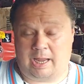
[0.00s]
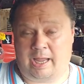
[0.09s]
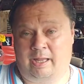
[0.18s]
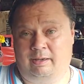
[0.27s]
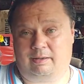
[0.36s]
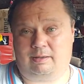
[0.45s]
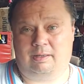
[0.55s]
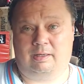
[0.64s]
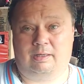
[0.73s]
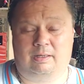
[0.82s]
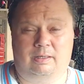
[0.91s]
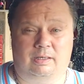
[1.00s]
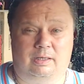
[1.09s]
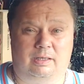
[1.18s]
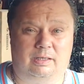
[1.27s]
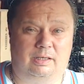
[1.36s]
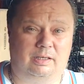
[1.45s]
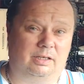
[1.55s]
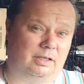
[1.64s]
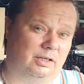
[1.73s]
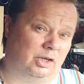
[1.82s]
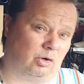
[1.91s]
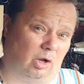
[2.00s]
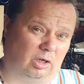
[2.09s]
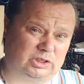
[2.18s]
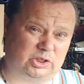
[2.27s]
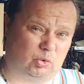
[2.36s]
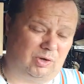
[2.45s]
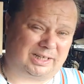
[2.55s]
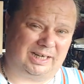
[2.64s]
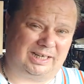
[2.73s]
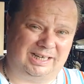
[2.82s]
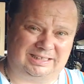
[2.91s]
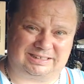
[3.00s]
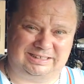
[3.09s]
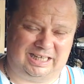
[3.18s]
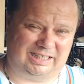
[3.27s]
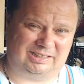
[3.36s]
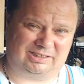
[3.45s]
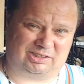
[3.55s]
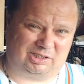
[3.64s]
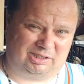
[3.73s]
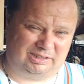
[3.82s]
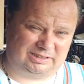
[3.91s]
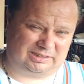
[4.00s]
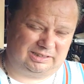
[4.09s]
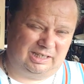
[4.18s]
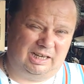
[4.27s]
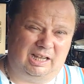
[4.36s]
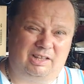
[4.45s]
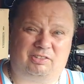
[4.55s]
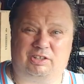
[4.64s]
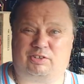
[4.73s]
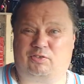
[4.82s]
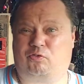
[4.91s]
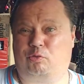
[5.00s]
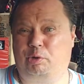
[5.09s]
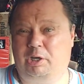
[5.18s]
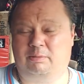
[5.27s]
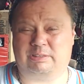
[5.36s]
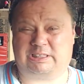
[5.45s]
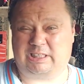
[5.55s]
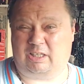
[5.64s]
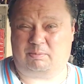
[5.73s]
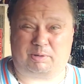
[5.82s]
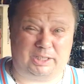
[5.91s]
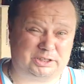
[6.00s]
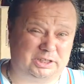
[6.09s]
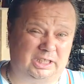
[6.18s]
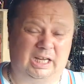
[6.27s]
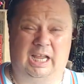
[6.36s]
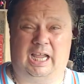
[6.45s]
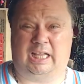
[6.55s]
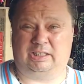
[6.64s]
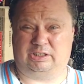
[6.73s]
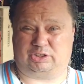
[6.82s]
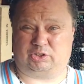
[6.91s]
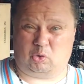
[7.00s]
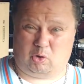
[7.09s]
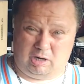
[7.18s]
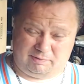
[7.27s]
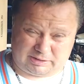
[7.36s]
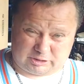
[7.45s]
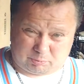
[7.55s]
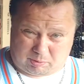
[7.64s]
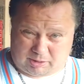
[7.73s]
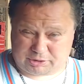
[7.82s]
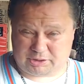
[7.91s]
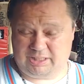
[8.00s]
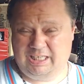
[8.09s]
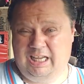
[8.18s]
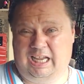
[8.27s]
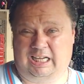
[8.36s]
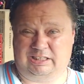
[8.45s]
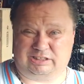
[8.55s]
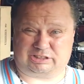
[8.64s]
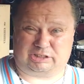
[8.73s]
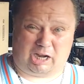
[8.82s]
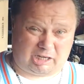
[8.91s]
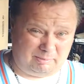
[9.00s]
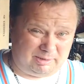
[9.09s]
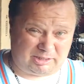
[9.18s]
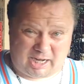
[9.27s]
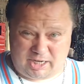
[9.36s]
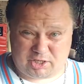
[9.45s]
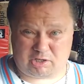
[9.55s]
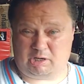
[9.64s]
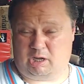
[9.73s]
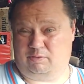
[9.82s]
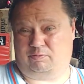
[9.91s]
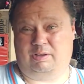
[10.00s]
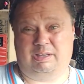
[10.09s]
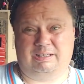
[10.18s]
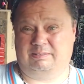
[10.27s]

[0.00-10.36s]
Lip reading: And you're also recognizing that there's this freedom of celebration and this joy of expression and this documentation of